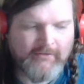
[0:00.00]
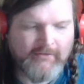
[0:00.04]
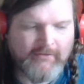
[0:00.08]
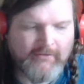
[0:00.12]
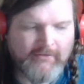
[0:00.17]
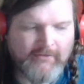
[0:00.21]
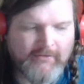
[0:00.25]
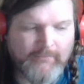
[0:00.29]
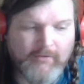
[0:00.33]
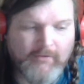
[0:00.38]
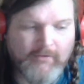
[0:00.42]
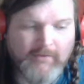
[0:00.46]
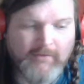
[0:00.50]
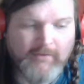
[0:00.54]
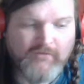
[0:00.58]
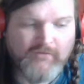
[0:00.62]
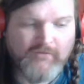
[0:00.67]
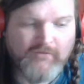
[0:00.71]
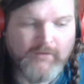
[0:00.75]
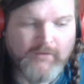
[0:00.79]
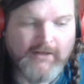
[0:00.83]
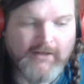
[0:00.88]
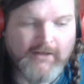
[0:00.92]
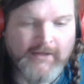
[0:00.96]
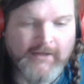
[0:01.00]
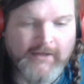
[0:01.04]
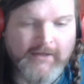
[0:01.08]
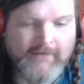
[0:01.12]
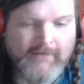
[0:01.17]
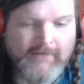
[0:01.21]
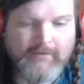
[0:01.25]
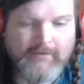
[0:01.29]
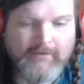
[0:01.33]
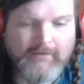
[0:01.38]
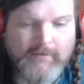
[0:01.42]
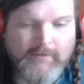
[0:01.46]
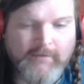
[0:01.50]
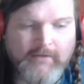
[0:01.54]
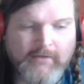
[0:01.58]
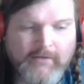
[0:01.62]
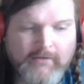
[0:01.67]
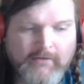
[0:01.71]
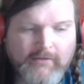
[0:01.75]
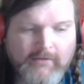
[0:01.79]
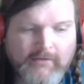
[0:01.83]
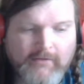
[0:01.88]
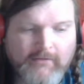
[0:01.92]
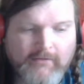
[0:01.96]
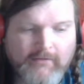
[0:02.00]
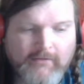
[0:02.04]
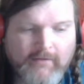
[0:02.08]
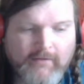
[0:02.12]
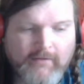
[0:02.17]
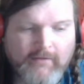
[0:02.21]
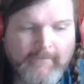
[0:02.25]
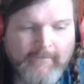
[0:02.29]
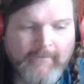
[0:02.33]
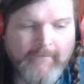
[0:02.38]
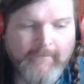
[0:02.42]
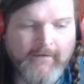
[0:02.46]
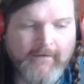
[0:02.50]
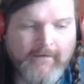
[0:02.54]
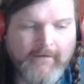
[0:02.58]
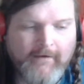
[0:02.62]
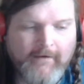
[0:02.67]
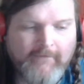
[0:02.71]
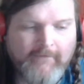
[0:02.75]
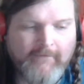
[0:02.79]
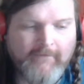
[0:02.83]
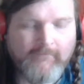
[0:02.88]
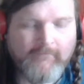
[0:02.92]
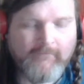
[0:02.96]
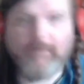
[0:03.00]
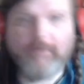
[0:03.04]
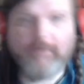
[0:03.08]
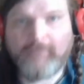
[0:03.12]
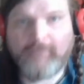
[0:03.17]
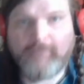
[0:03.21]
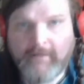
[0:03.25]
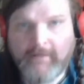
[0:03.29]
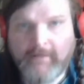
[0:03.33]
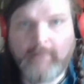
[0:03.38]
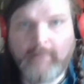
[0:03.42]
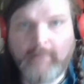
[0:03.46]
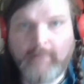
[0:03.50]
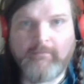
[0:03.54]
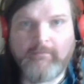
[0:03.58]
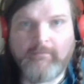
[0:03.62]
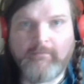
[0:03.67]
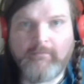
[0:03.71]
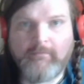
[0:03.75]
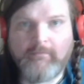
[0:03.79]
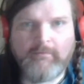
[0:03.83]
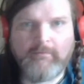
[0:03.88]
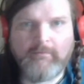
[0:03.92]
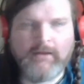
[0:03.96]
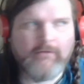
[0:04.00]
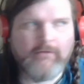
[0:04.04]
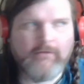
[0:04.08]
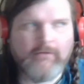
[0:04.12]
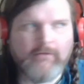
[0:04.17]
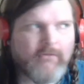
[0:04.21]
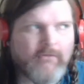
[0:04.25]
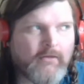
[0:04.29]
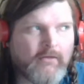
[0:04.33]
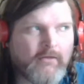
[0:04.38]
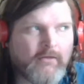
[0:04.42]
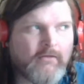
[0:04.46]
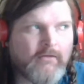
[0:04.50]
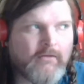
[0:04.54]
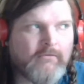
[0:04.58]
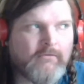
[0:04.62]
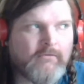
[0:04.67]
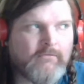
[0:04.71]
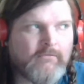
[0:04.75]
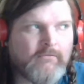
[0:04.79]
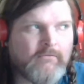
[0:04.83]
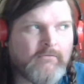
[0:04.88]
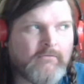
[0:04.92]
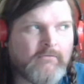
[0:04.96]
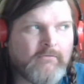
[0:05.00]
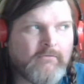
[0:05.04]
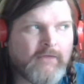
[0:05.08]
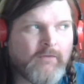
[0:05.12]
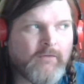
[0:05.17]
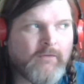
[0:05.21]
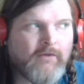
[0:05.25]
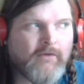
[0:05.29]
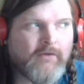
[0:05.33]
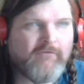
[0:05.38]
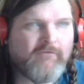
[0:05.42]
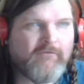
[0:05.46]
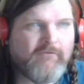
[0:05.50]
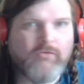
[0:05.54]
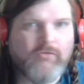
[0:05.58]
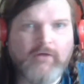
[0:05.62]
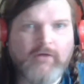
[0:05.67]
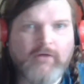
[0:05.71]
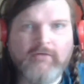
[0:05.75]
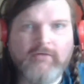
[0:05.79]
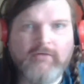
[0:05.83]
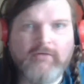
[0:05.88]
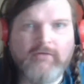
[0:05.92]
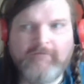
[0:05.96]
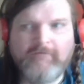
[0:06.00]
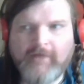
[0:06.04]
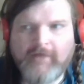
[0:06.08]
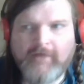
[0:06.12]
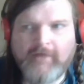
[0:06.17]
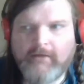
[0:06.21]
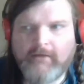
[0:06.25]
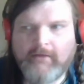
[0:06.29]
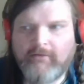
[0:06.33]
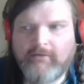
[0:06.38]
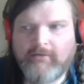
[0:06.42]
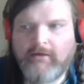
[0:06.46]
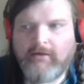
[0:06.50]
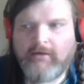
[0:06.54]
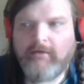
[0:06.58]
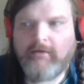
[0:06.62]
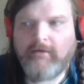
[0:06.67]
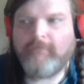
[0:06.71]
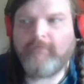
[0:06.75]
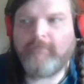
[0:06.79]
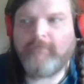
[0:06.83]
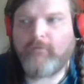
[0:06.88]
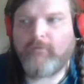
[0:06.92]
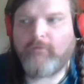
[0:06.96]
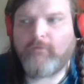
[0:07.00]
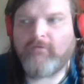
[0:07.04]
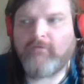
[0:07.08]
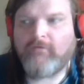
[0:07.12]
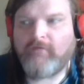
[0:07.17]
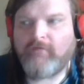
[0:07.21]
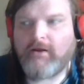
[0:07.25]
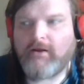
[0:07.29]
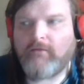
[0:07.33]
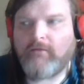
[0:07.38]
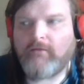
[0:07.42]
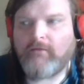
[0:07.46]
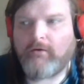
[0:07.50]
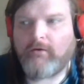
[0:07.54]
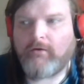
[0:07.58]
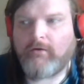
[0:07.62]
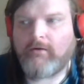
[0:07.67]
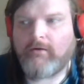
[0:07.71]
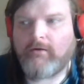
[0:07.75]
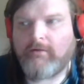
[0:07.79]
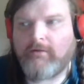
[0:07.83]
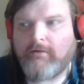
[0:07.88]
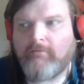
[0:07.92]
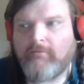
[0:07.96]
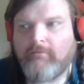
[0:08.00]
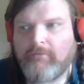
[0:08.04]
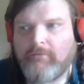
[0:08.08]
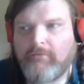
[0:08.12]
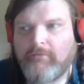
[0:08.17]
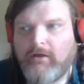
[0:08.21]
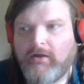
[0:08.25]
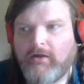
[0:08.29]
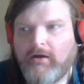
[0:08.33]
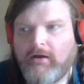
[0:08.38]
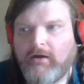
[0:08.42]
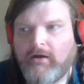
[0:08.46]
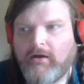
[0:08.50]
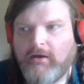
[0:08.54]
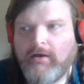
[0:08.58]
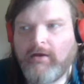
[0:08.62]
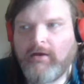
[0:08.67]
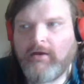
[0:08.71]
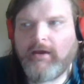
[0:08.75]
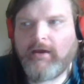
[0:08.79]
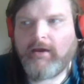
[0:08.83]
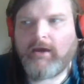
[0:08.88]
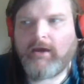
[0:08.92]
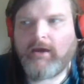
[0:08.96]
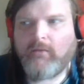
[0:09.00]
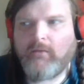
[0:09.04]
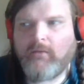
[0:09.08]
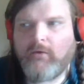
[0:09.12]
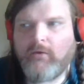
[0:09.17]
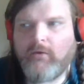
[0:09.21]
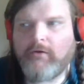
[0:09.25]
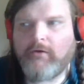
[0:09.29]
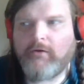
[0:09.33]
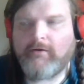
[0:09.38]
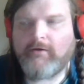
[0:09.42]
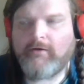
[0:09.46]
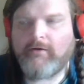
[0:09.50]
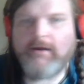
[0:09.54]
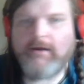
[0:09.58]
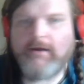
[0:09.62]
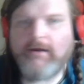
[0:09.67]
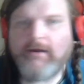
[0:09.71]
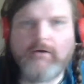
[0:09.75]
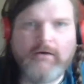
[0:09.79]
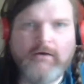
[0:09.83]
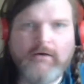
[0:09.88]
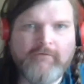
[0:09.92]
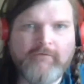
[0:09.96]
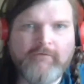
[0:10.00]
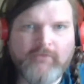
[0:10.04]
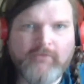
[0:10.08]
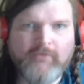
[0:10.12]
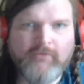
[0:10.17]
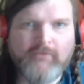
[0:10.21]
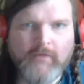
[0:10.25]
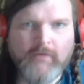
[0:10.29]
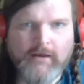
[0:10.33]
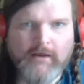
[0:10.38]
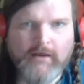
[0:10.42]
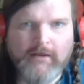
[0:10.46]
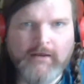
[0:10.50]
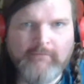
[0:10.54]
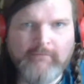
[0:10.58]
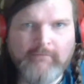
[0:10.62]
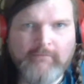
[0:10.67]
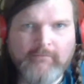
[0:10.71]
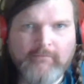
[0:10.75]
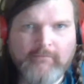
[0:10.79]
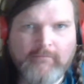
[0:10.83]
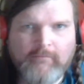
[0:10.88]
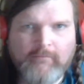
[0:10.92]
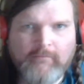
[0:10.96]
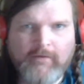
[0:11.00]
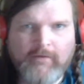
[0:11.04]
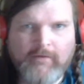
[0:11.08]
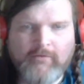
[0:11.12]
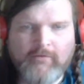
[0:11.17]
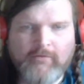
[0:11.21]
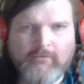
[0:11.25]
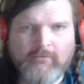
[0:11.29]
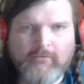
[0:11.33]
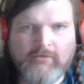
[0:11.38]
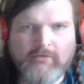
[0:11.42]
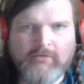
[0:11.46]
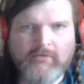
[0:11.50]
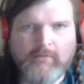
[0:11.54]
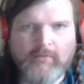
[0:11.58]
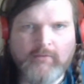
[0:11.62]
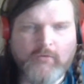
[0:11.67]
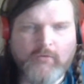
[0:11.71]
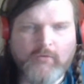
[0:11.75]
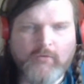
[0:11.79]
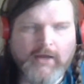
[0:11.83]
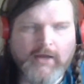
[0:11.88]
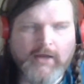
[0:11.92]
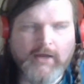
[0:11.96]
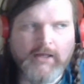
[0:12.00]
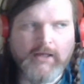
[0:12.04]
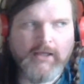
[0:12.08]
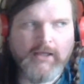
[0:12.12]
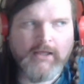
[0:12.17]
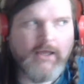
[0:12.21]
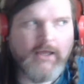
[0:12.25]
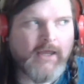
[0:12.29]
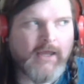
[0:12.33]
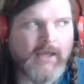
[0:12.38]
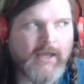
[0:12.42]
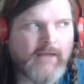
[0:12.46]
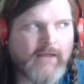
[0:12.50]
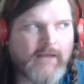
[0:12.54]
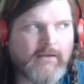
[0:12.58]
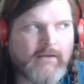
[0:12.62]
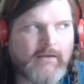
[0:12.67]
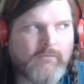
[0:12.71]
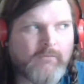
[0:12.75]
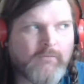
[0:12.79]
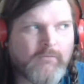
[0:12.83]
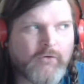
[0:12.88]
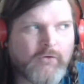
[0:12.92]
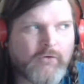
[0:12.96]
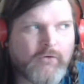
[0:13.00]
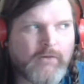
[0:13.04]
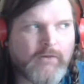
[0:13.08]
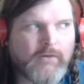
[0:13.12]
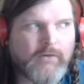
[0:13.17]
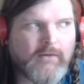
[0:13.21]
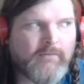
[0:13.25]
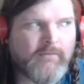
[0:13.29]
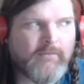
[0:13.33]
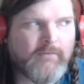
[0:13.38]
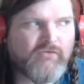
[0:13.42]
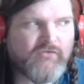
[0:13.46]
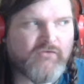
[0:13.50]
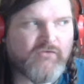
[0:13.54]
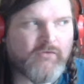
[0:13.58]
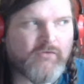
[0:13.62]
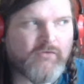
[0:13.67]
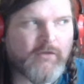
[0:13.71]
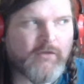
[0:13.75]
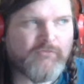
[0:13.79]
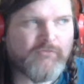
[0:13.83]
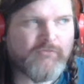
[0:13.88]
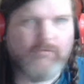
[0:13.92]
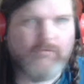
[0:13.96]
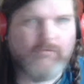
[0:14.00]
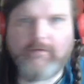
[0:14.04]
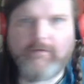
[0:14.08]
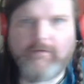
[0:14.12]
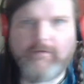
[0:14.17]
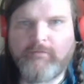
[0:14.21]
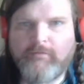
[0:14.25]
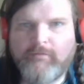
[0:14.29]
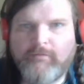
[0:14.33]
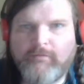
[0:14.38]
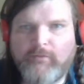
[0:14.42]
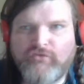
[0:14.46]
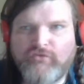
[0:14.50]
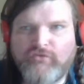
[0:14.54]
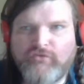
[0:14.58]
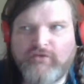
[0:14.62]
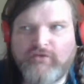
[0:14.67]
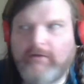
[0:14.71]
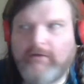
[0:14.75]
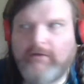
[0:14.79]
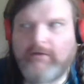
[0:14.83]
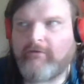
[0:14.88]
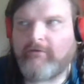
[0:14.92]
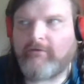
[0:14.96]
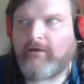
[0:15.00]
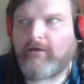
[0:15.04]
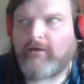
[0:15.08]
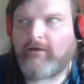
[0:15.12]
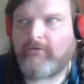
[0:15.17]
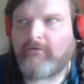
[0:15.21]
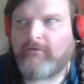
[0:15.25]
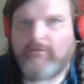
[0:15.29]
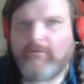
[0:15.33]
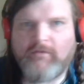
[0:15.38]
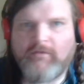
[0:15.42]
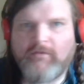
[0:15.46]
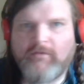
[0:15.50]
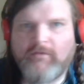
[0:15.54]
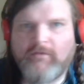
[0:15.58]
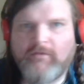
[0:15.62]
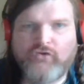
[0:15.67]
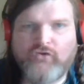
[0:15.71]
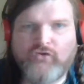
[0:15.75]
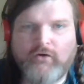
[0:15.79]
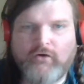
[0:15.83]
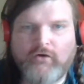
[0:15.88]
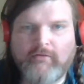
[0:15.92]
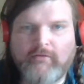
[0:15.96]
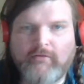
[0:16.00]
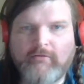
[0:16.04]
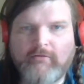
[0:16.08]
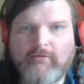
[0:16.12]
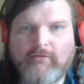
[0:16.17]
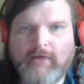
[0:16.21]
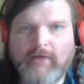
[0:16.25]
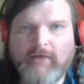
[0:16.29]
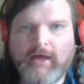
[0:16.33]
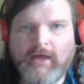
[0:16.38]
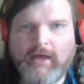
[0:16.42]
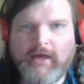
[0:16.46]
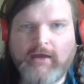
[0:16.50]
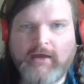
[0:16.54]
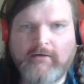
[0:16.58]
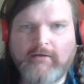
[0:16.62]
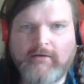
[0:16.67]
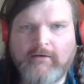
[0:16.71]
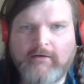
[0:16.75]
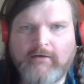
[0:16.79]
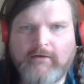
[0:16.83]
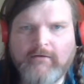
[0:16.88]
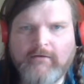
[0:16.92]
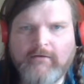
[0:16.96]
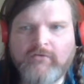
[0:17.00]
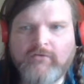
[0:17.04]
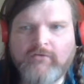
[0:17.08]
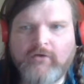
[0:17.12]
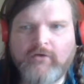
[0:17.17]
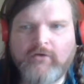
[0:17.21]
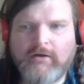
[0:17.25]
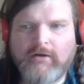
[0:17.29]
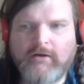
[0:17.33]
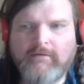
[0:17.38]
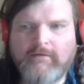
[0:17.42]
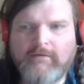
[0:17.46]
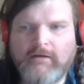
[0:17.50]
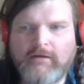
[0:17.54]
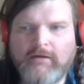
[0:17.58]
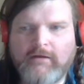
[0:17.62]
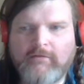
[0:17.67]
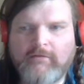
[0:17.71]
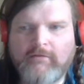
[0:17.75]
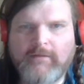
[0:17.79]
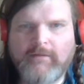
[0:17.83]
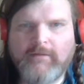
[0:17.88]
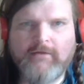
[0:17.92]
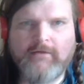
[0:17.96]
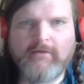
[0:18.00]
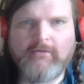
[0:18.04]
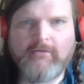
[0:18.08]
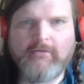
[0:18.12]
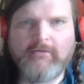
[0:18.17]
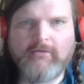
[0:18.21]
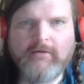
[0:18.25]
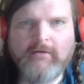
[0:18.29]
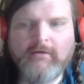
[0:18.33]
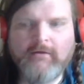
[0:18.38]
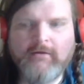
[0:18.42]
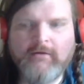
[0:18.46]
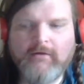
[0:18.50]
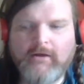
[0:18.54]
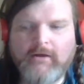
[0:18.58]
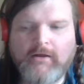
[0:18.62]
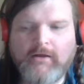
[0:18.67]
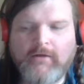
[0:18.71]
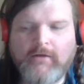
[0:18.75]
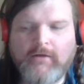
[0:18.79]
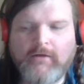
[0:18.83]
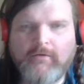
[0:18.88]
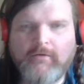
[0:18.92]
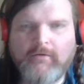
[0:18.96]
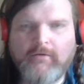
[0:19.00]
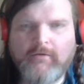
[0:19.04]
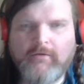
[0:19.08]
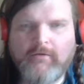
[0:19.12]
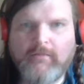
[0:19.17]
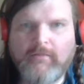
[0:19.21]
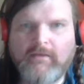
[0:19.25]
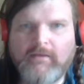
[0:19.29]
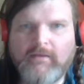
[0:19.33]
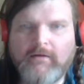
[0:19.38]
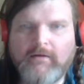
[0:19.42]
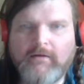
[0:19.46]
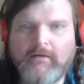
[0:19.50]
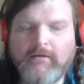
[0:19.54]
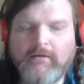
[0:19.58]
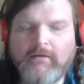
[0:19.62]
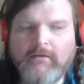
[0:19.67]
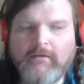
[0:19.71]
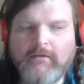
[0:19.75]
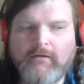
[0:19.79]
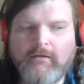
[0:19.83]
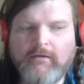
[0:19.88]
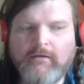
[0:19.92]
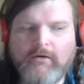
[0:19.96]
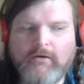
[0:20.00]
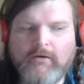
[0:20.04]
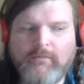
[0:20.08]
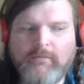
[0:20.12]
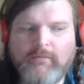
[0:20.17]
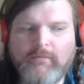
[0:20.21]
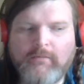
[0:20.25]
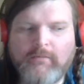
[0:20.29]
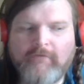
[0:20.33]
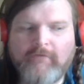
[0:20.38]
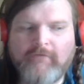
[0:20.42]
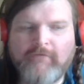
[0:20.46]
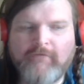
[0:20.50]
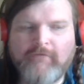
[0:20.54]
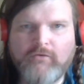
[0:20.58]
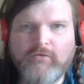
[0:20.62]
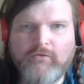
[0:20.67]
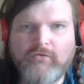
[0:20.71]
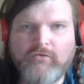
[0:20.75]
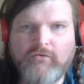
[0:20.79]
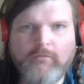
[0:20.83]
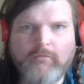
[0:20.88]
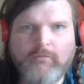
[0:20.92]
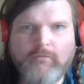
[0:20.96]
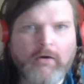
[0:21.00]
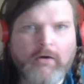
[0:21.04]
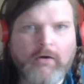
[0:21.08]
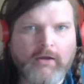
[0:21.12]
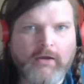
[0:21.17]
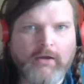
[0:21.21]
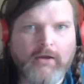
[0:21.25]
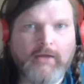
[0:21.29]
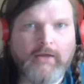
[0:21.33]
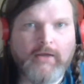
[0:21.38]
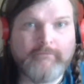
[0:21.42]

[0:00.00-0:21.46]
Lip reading: pretty much what eclectic means is, well, for them it means take whatever strikes you fancy, force fit it where it doesn't belong, and water it down enough so that it makes it seem right. And then we're going to make a bunch of sculptures of this bullshit and sell it to a bunch of tourists and target teens because, you know, they're going to be your future market.